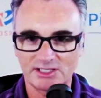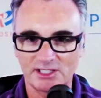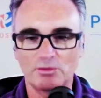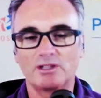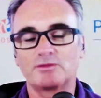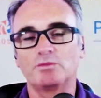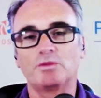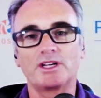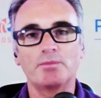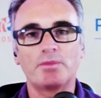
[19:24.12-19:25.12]
to see what
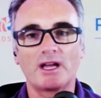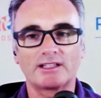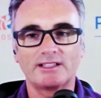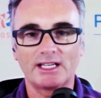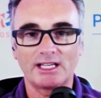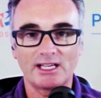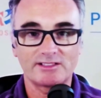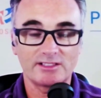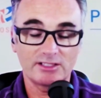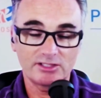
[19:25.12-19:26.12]
what impact that
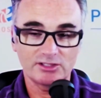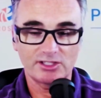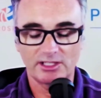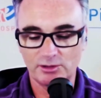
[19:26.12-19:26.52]
has, and as you said,